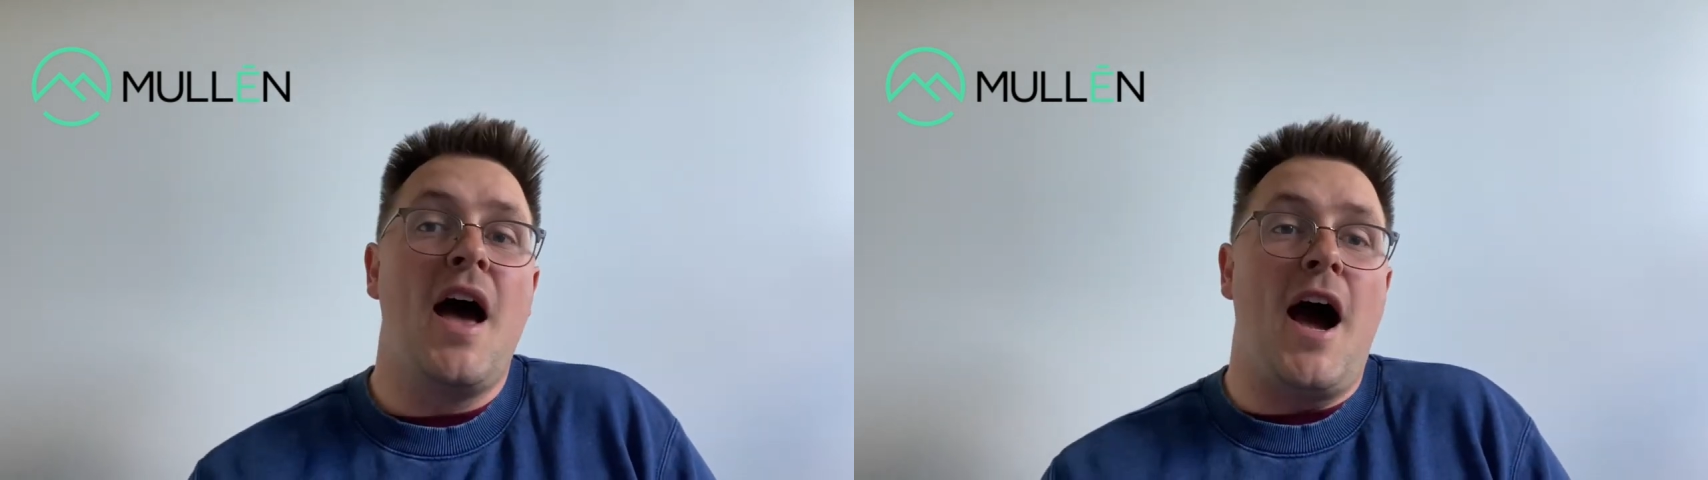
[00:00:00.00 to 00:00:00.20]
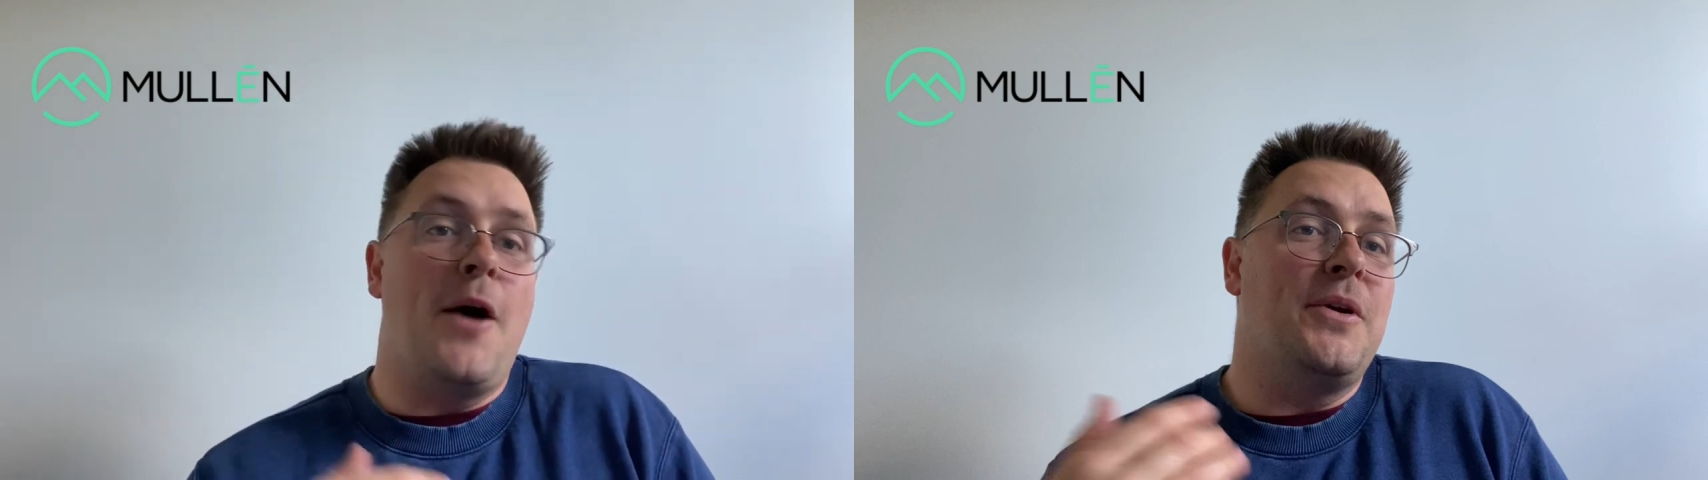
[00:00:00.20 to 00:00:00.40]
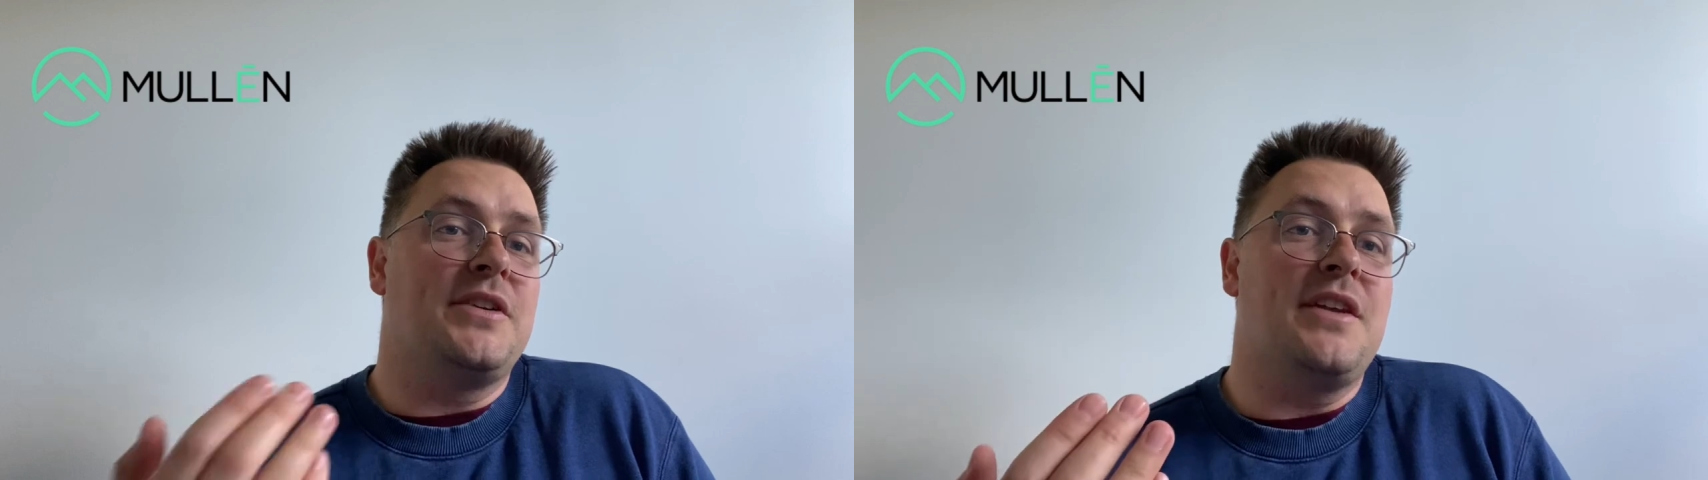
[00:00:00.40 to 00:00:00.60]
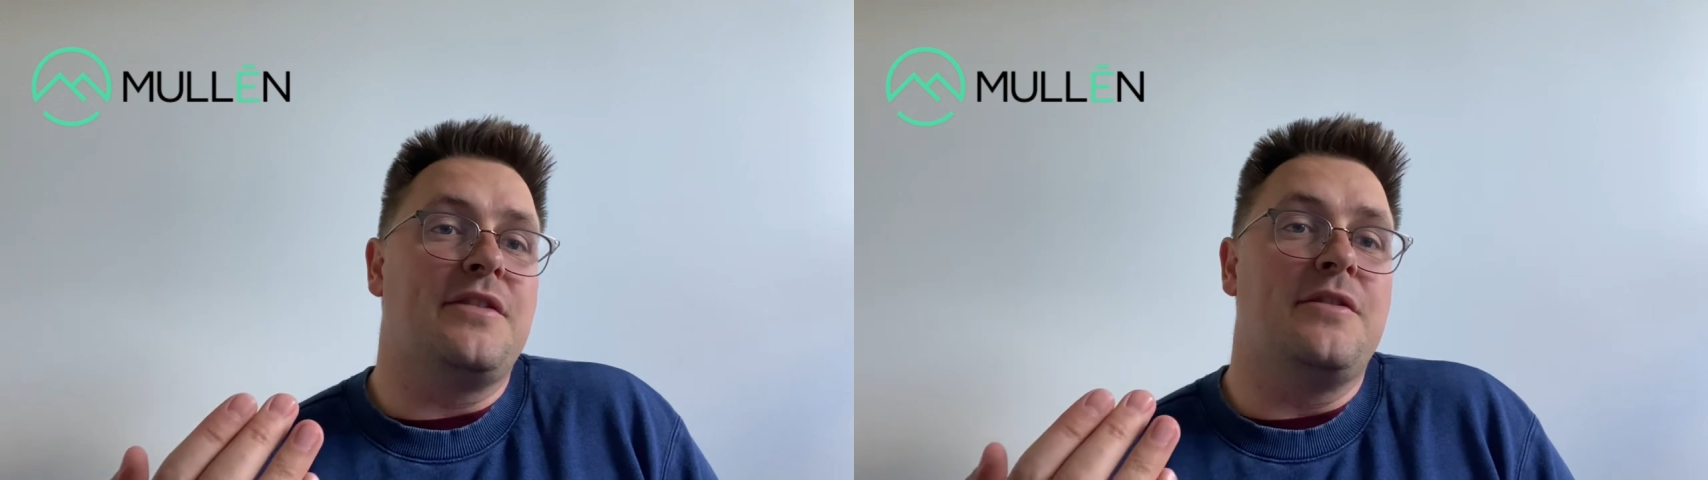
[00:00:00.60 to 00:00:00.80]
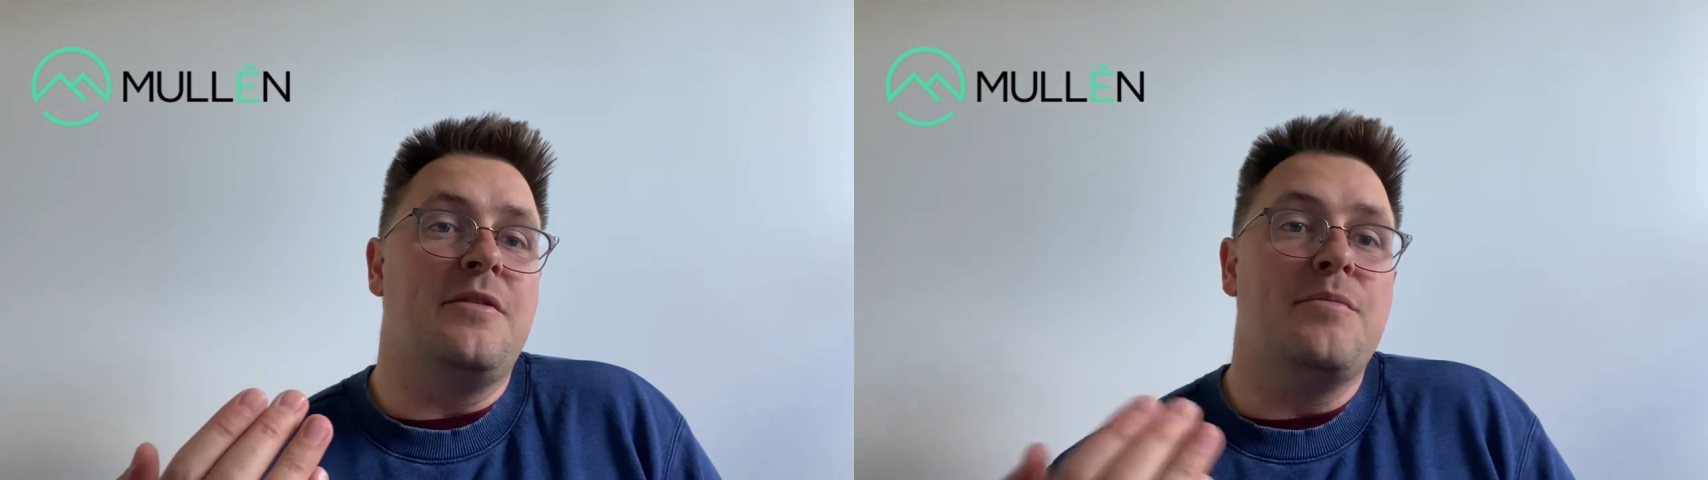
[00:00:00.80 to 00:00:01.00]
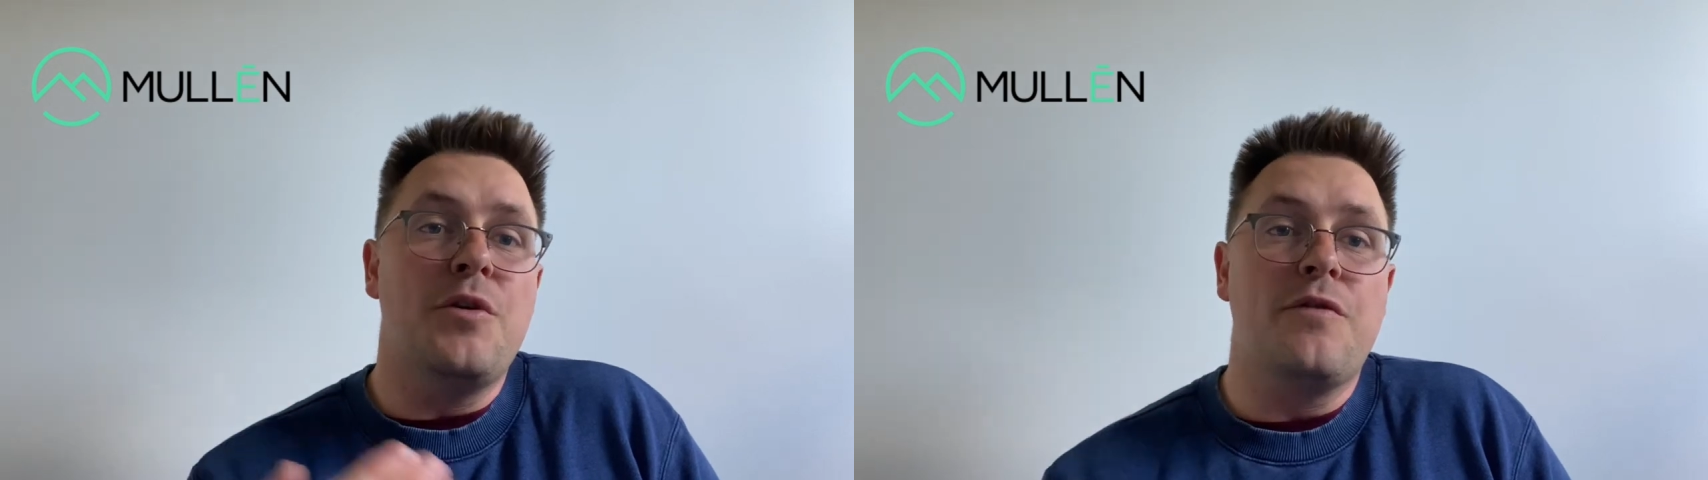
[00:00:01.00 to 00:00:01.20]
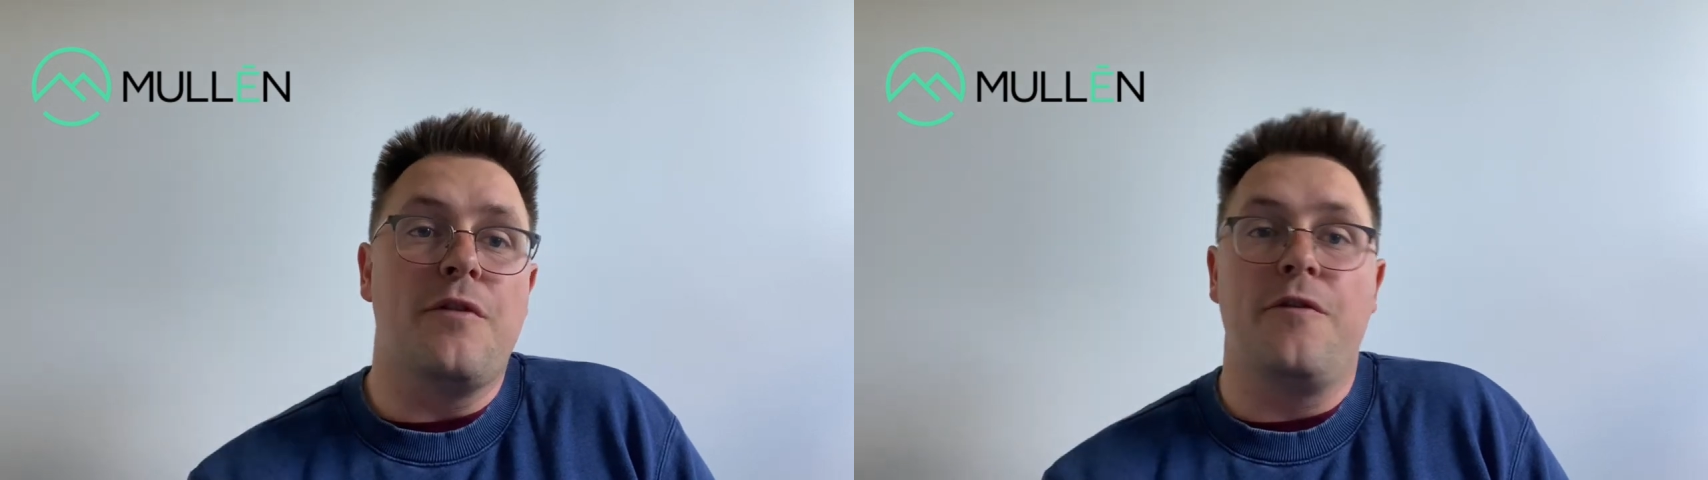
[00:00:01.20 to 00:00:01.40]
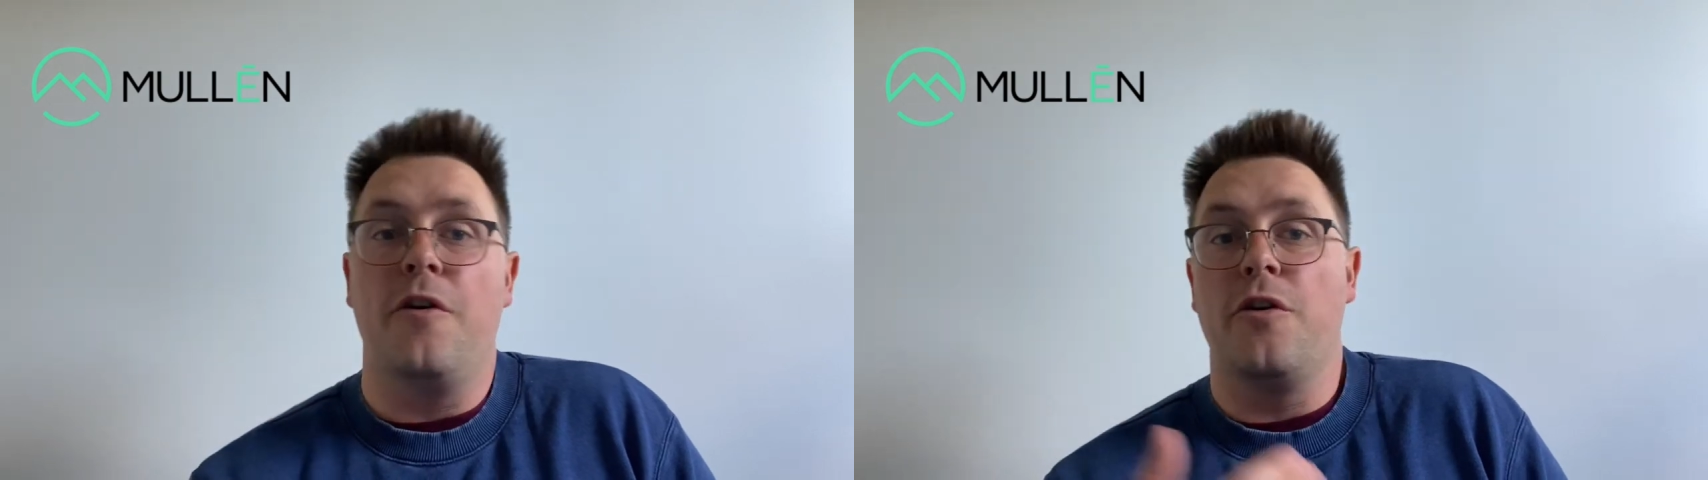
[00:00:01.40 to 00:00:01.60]
Are we set to move
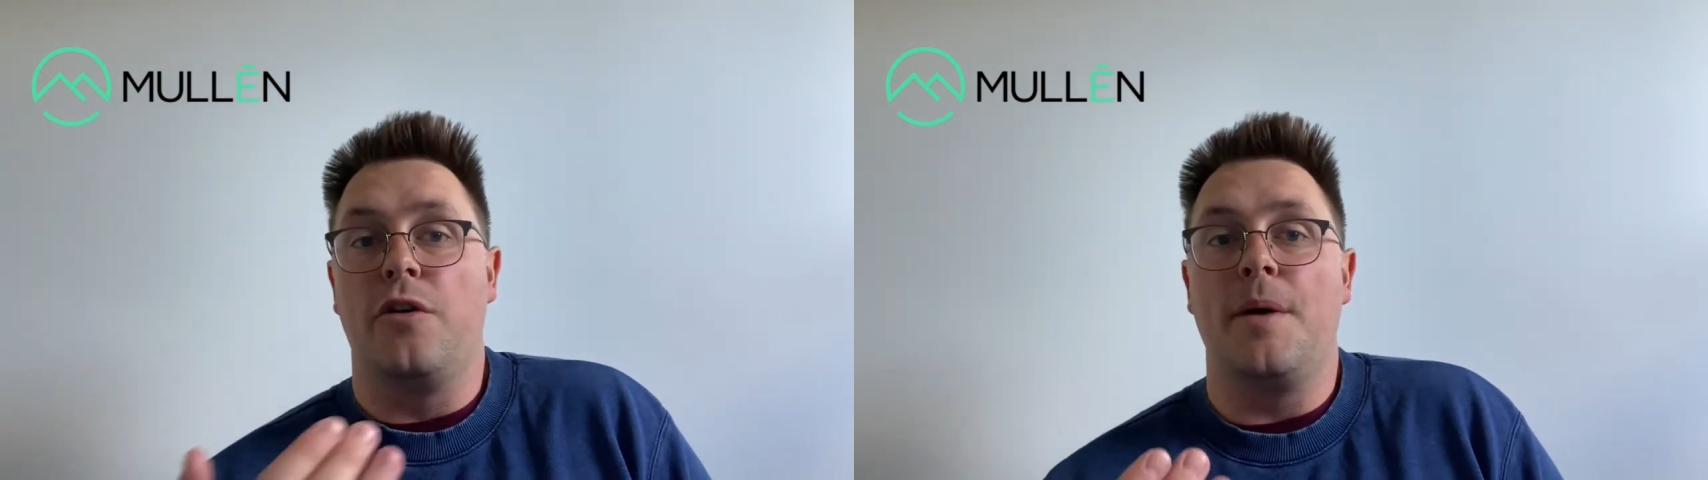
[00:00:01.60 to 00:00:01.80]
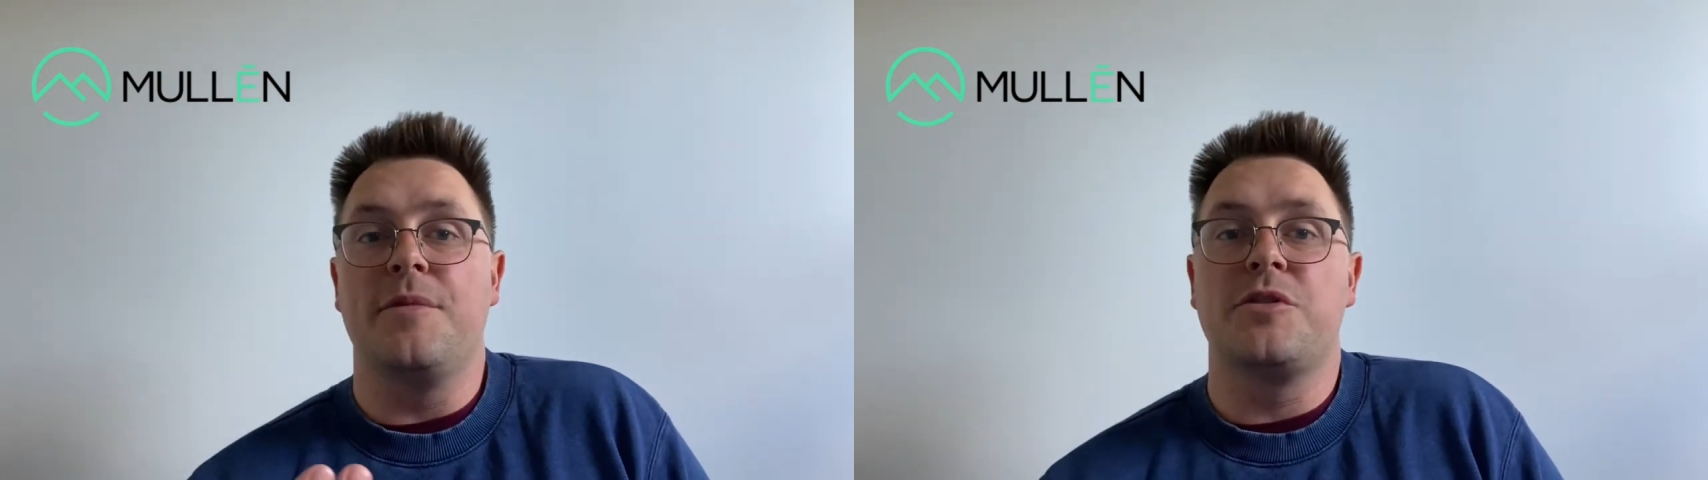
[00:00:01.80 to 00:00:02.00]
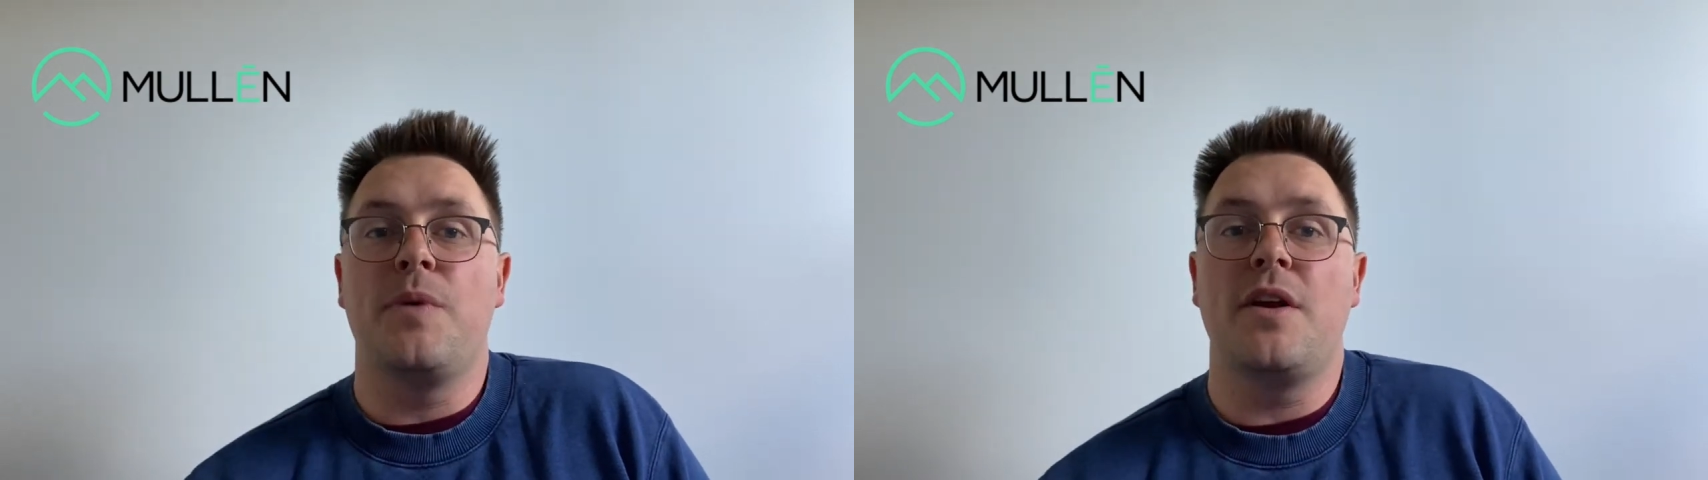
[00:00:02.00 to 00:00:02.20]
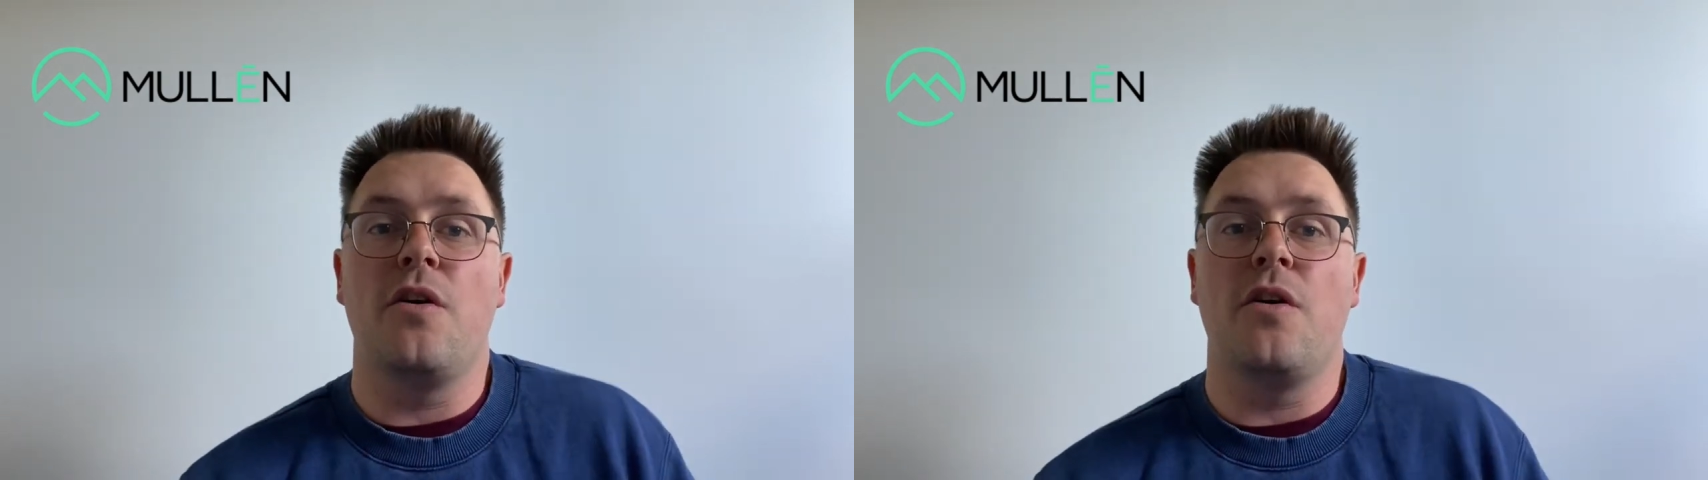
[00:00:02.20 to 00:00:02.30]
further up this week,